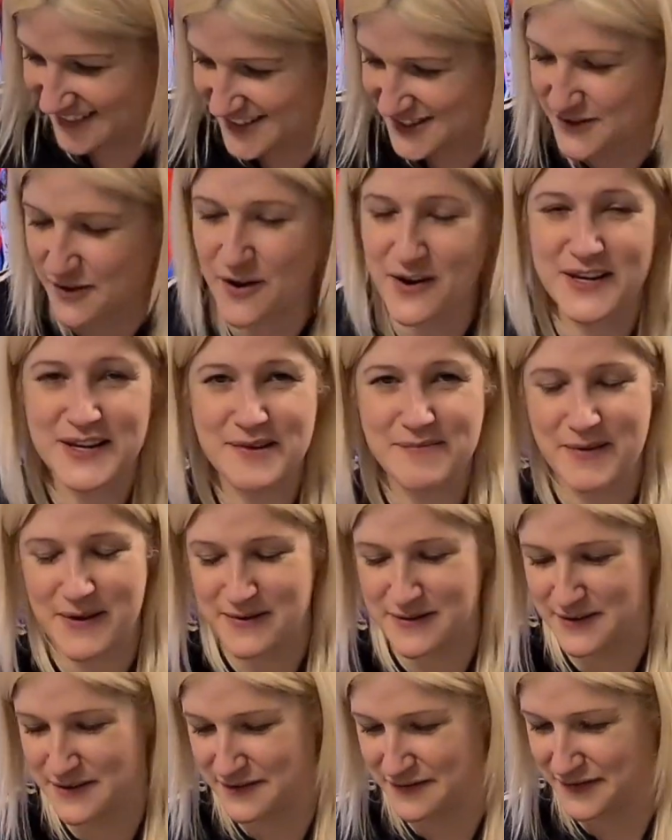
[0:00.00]
Sorry
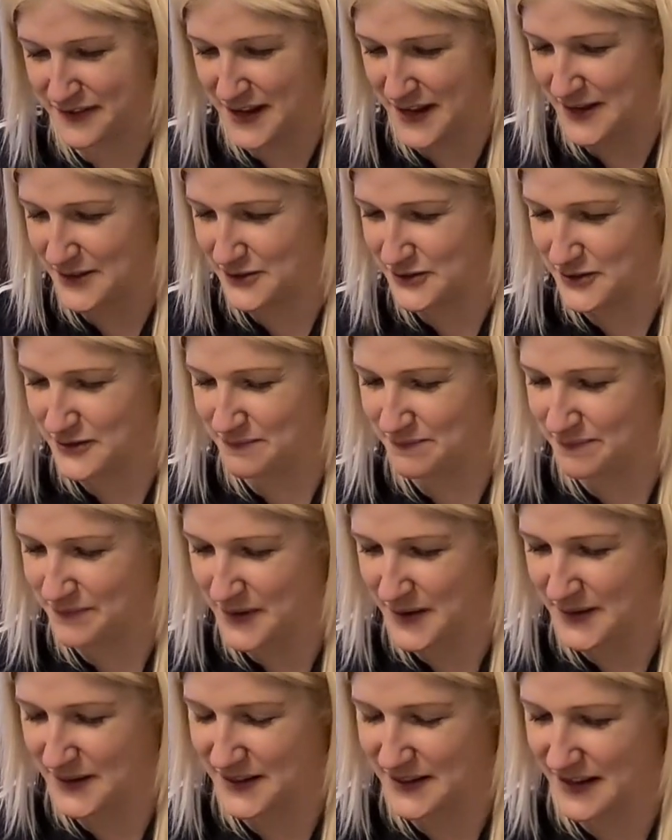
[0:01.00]
about the deflection,
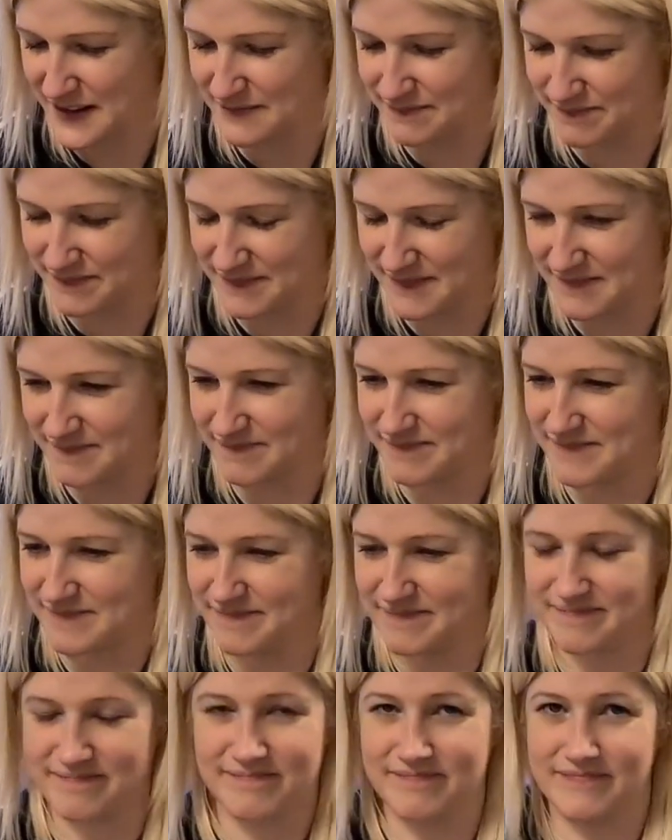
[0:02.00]
but you can't,
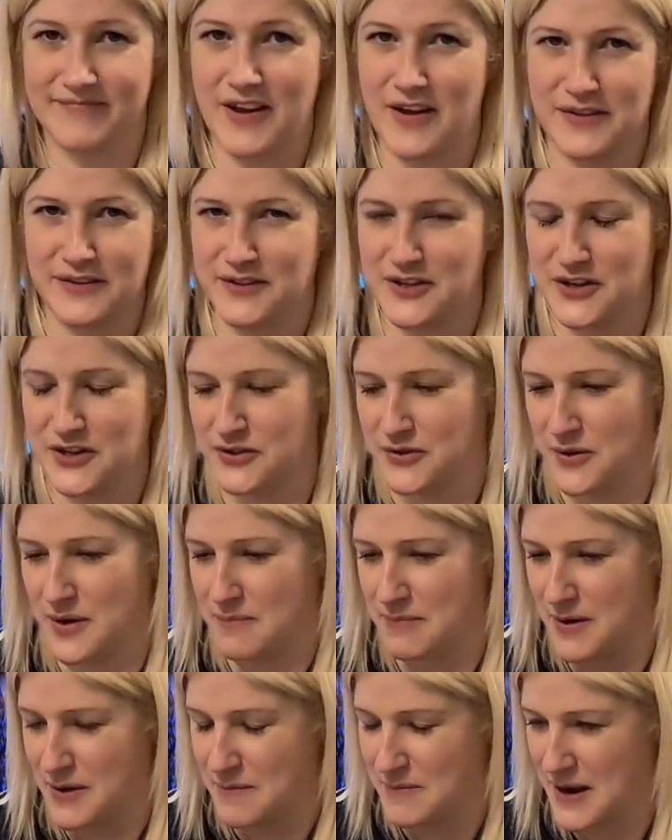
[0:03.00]
nothing you can
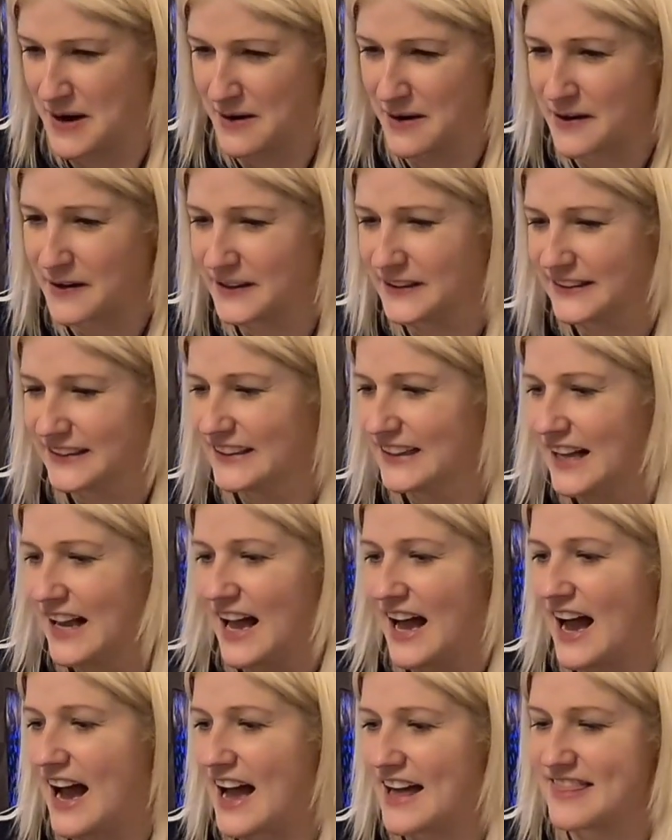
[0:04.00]
do about mirror.
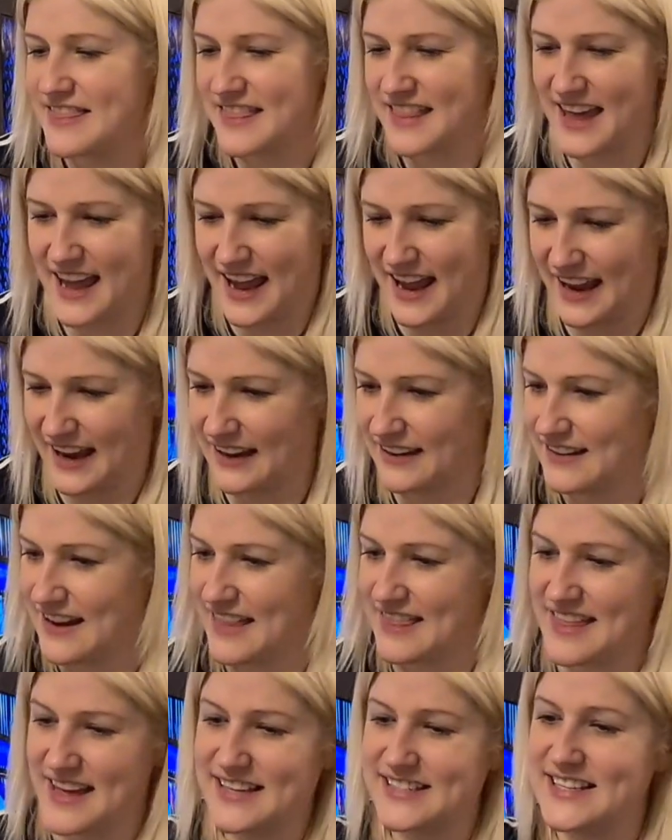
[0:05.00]
And
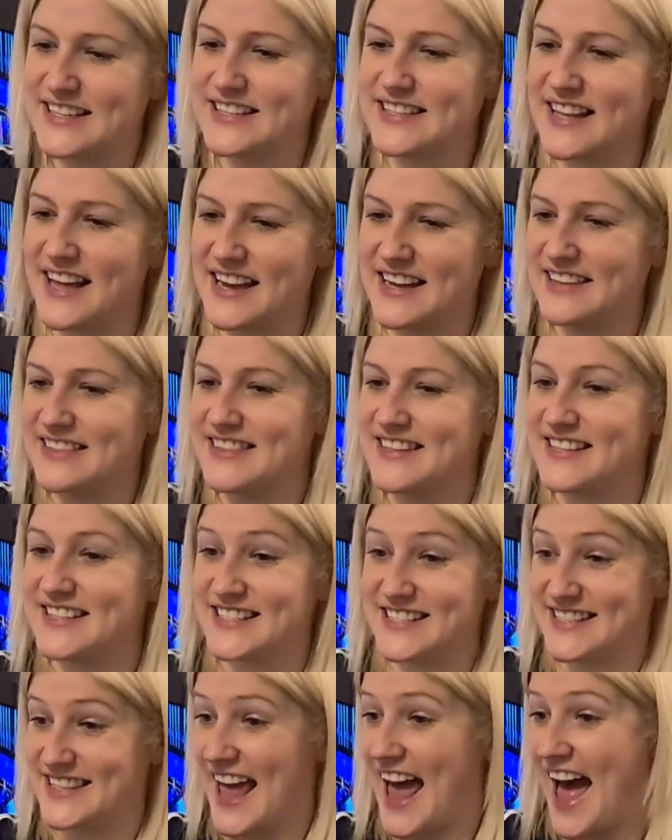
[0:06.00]
then this is like the
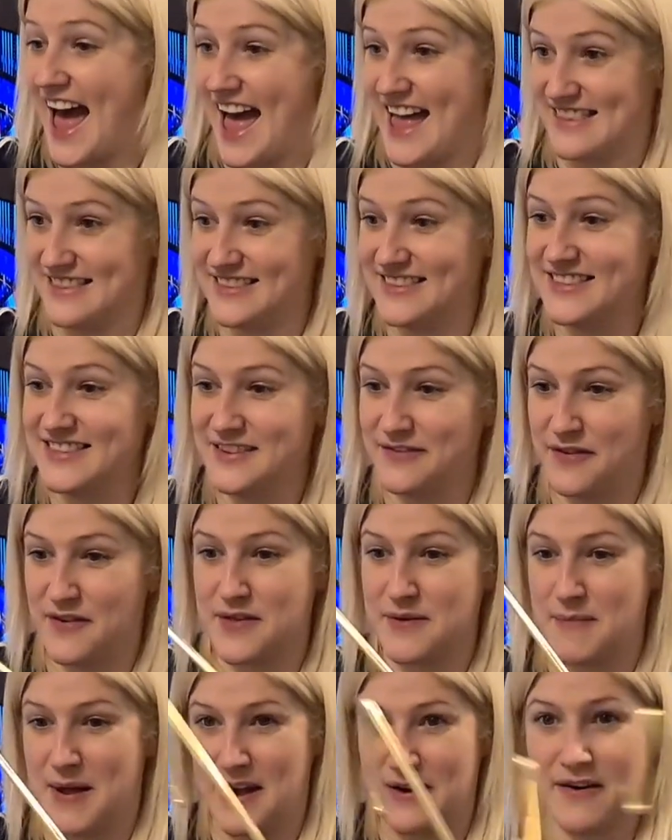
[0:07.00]
stand
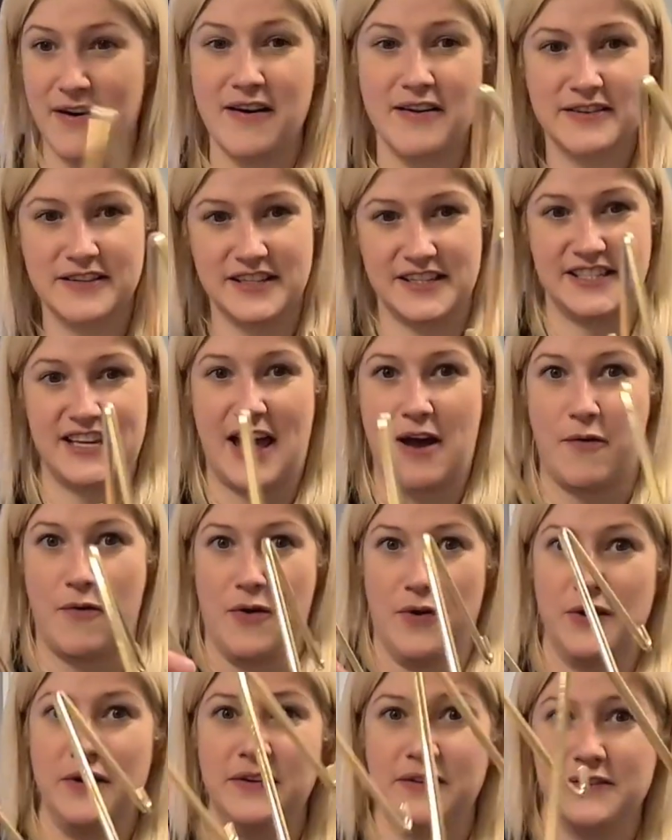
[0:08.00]
for the mirror to sit
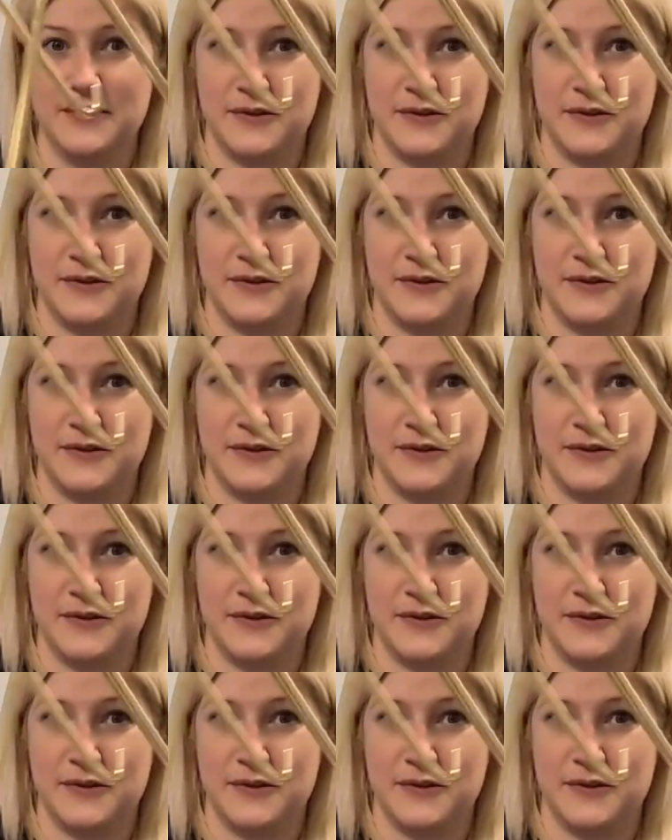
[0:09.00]
on.